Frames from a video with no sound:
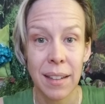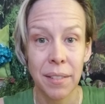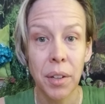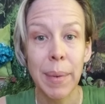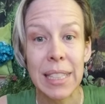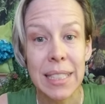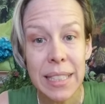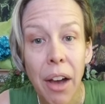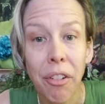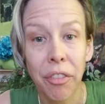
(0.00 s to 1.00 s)
for
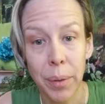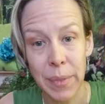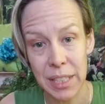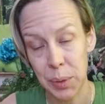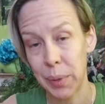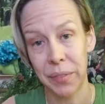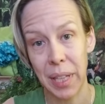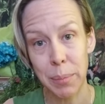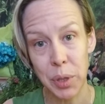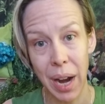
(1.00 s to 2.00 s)
myself from this twin
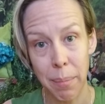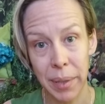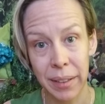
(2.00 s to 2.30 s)
flame trap